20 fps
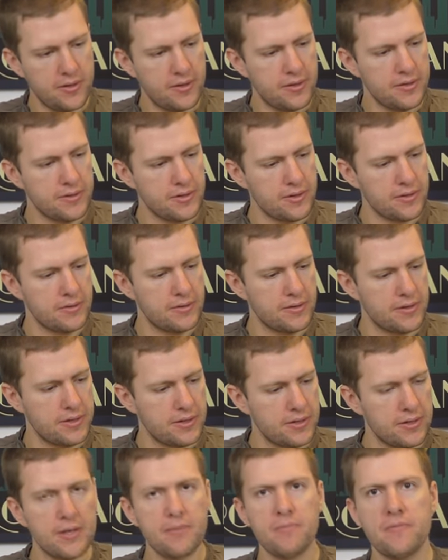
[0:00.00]
So, uh,
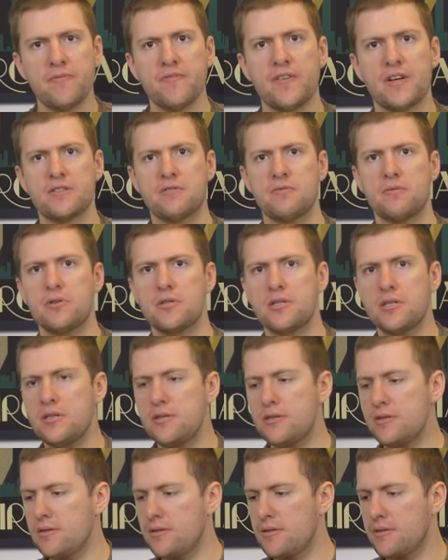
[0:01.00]
yep, thanks for watching
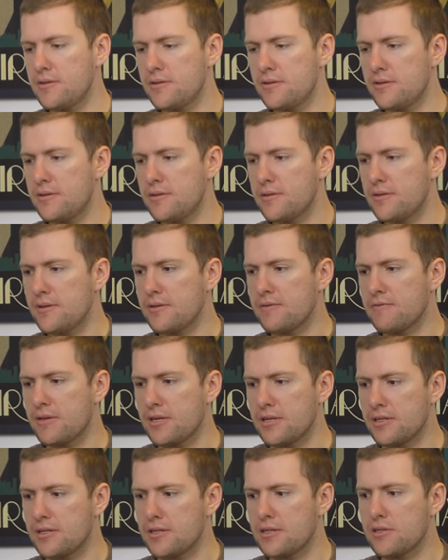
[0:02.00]
this very
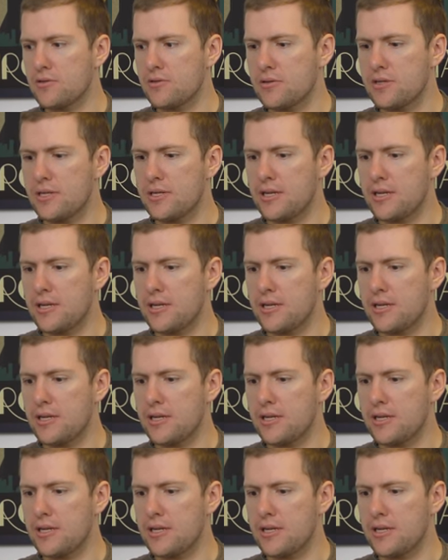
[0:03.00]
disjointed